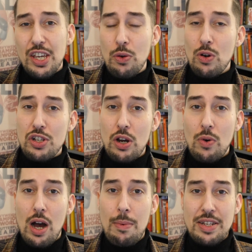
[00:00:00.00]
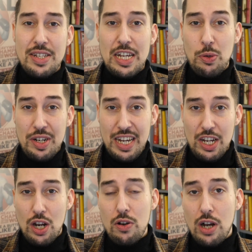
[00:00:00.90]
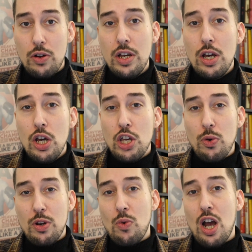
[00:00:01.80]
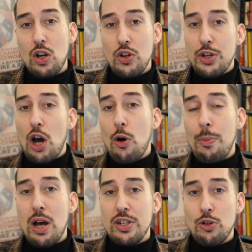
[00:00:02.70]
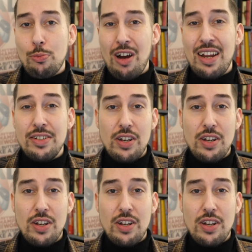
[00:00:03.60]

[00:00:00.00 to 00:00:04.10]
You also, as I say, you want to get your logo. You want to work on your whole personal brand,